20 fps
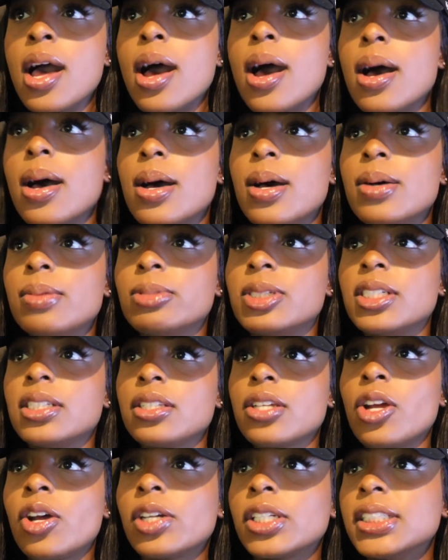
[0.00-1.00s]
Um, just
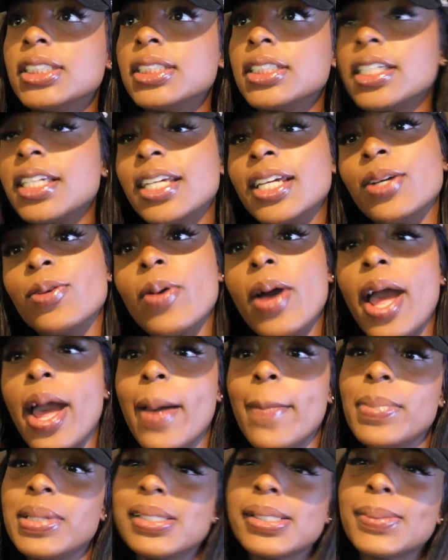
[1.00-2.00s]
so y'all can see what
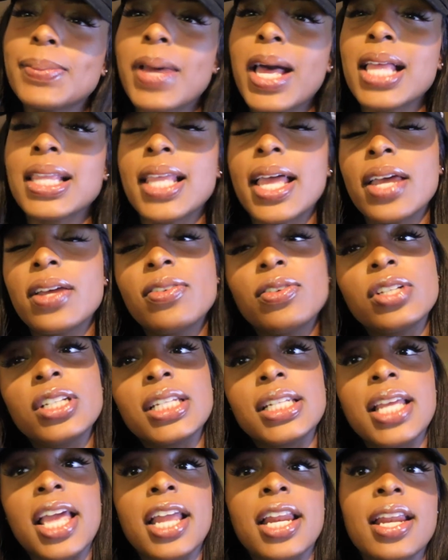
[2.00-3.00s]
happens in my life on
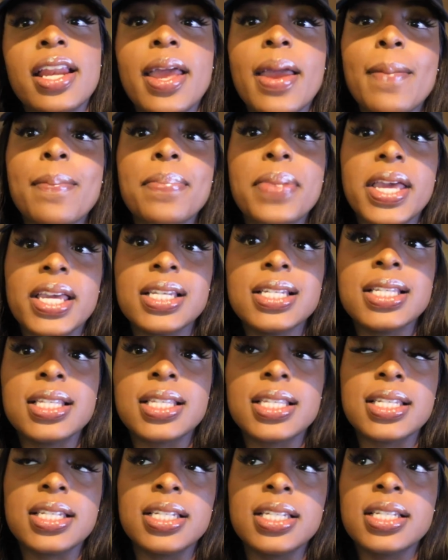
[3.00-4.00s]
a day-to-day -day
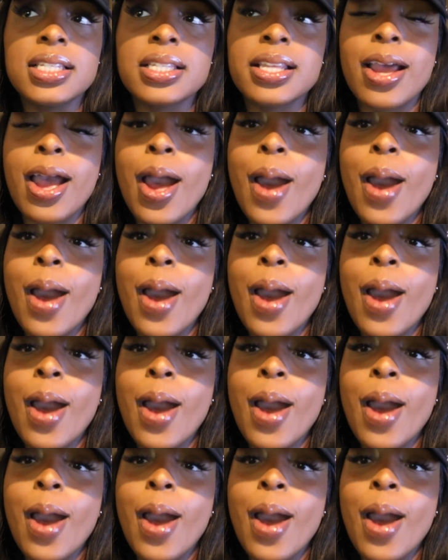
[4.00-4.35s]
basis.